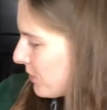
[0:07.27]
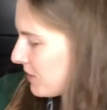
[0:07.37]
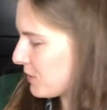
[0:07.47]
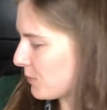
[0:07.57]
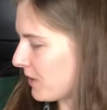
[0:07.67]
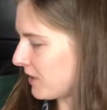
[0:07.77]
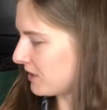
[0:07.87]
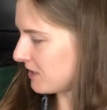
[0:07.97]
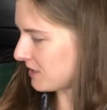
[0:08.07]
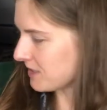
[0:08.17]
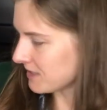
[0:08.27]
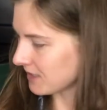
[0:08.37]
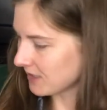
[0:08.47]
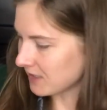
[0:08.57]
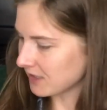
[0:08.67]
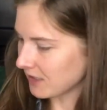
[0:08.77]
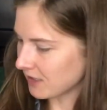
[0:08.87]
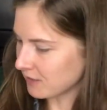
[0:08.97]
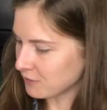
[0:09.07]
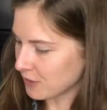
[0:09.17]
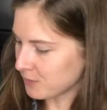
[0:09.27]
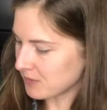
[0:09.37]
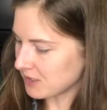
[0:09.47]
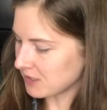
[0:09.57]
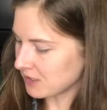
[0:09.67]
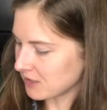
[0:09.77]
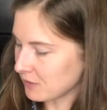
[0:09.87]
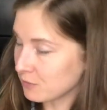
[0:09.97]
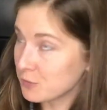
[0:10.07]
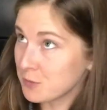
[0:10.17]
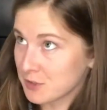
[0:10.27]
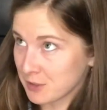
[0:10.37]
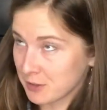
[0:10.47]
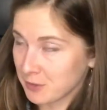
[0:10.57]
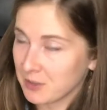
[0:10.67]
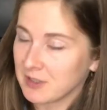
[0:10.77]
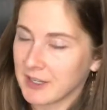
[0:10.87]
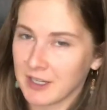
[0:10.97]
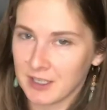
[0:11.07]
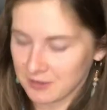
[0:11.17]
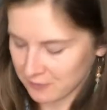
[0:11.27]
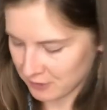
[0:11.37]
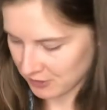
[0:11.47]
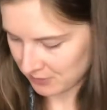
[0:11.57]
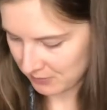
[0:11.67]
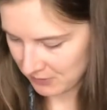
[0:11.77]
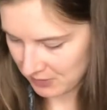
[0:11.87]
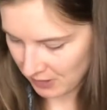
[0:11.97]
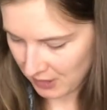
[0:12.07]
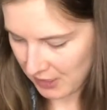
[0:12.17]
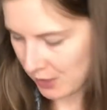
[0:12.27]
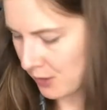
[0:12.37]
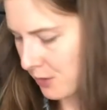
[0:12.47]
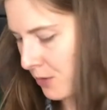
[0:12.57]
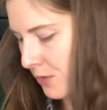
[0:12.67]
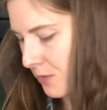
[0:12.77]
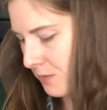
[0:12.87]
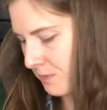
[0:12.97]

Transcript: this wine is from the FUSO line from Dario